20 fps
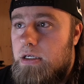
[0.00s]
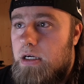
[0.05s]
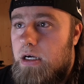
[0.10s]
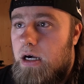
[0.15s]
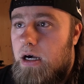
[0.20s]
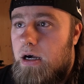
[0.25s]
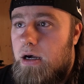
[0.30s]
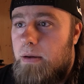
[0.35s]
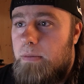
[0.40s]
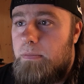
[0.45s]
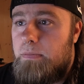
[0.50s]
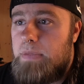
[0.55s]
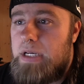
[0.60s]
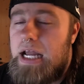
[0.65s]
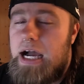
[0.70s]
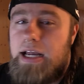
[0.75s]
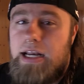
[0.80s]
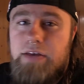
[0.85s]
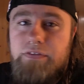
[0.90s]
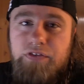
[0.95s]

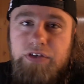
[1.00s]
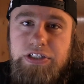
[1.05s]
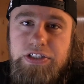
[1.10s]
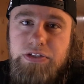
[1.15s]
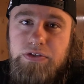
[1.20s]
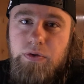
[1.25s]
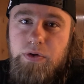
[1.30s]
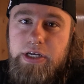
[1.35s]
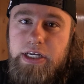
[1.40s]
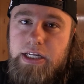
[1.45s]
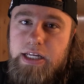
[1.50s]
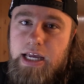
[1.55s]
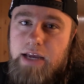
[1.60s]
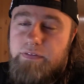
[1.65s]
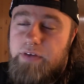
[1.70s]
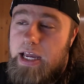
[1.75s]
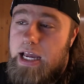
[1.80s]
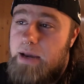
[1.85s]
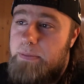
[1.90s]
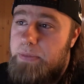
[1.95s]
not every story can have
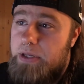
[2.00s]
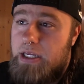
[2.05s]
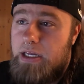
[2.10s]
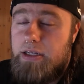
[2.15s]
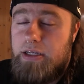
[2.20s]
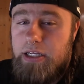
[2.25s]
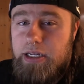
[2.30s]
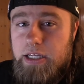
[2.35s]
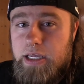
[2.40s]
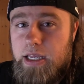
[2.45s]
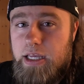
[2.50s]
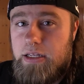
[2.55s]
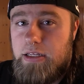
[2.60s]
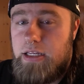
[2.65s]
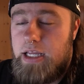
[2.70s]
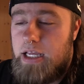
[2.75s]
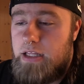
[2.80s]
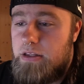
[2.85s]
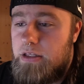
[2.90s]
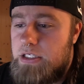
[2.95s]
a happy ending,
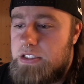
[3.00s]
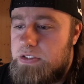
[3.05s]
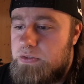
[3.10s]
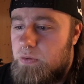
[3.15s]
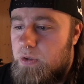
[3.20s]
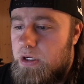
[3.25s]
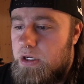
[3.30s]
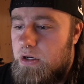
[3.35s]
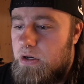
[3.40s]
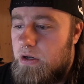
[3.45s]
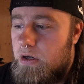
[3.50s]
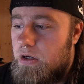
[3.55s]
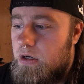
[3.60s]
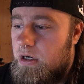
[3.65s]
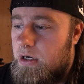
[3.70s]
and this one,